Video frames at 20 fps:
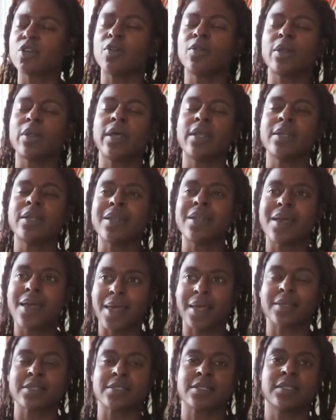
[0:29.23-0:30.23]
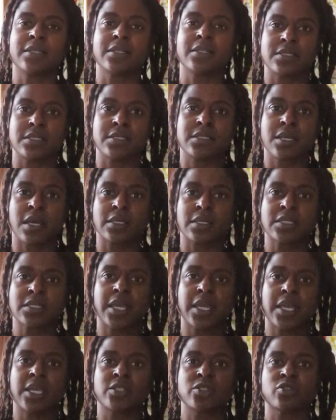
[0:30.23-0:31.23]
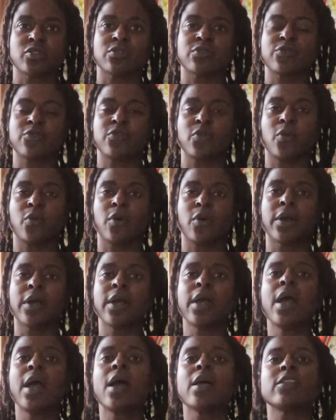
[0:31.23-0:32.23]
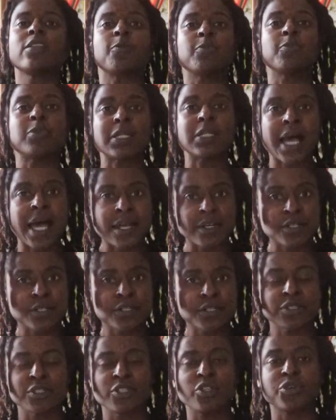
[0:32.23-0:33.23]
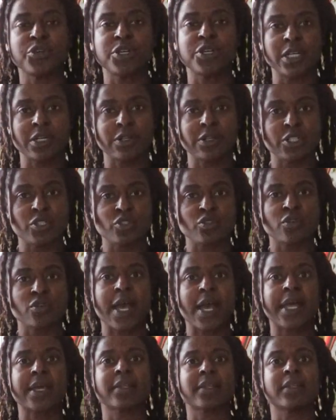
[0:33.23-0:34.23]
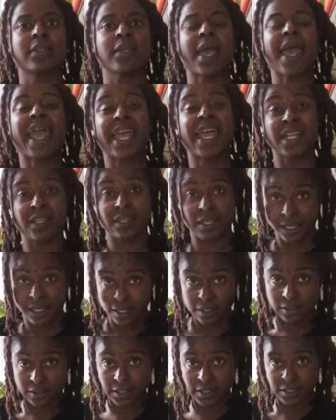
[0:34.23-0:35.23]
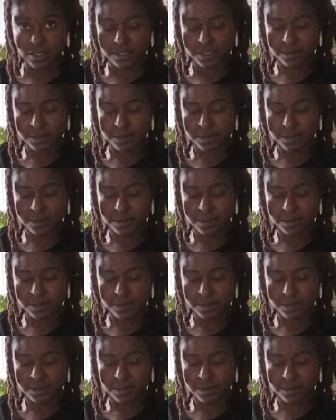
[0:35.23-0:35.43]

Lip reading: and excellent detox agent for the bladder, the urinary tract, and the kidneys.